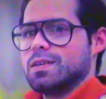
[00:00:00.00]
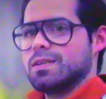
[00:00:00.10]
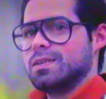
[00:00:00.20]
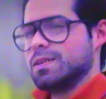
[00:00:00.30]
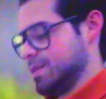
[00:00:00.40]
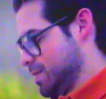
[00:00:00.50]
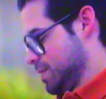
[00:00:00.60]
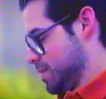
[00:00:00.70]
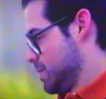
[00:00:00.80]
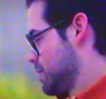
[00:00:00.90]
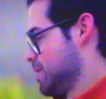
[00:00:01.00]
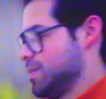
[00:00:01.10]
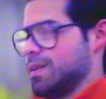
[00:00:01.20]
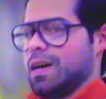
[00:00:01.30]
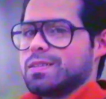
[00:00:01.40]
commercial, or
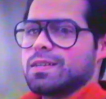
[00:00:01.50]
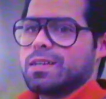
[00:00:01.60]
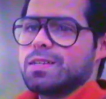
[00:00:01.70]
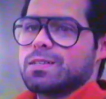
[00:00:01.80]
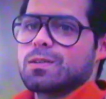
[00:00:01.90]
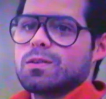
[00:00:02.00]
feature film,